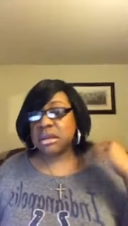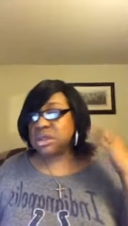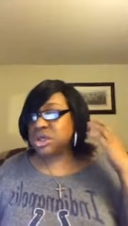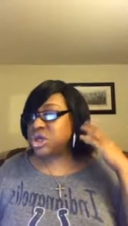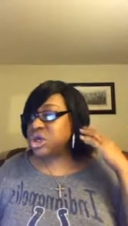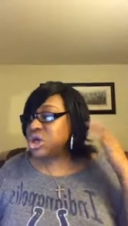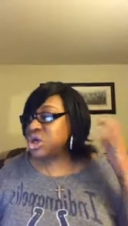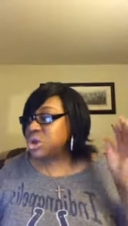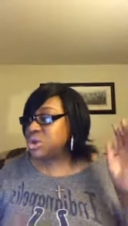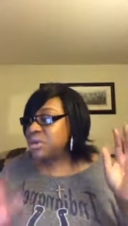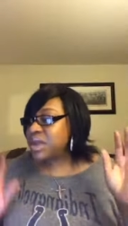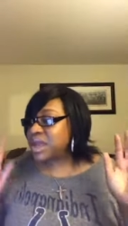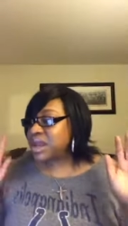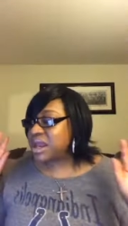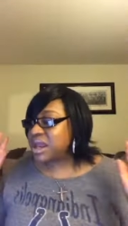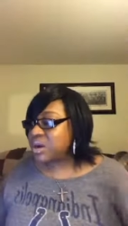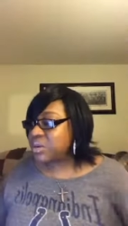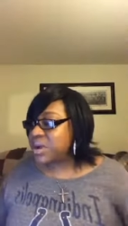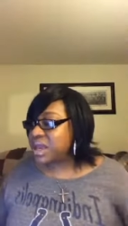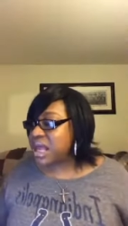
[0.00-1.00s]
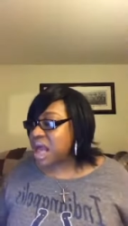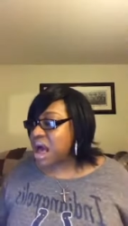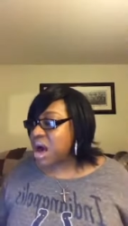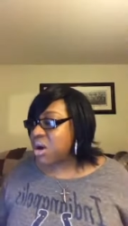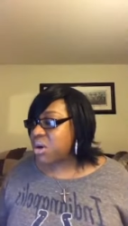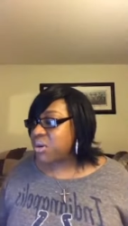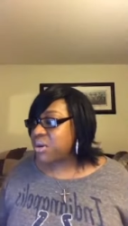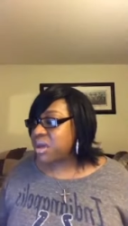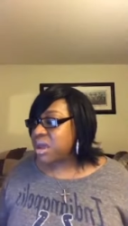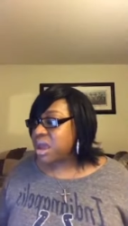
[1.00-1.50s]
You, and here we
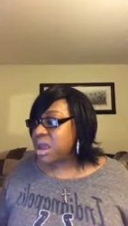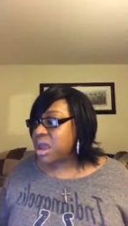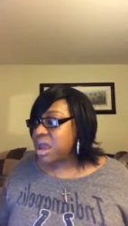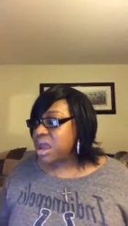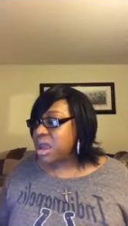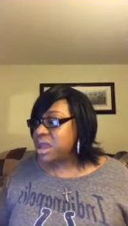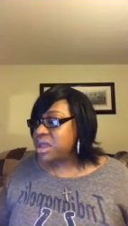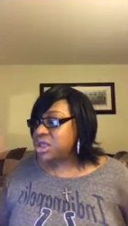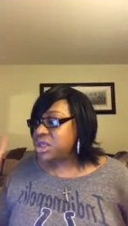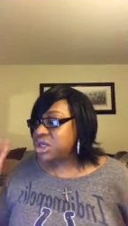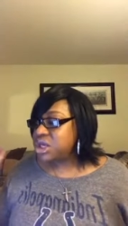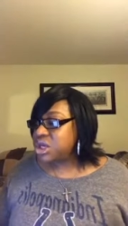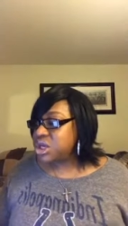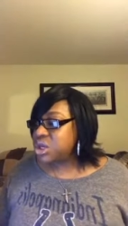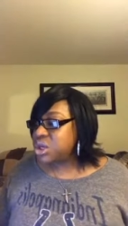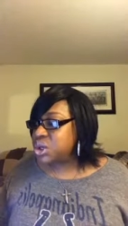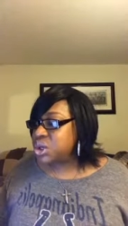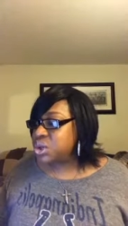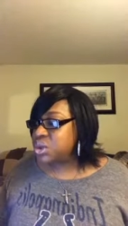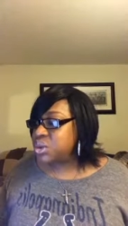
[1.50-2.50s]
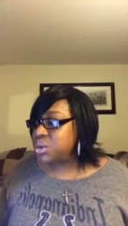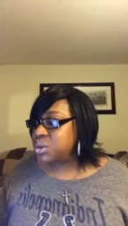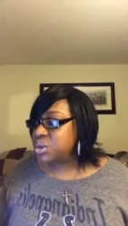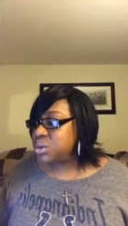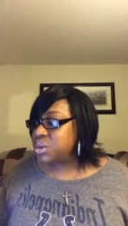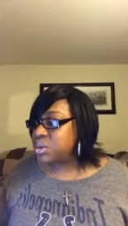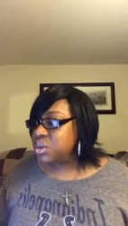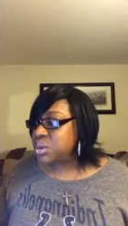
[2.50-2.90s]
go. You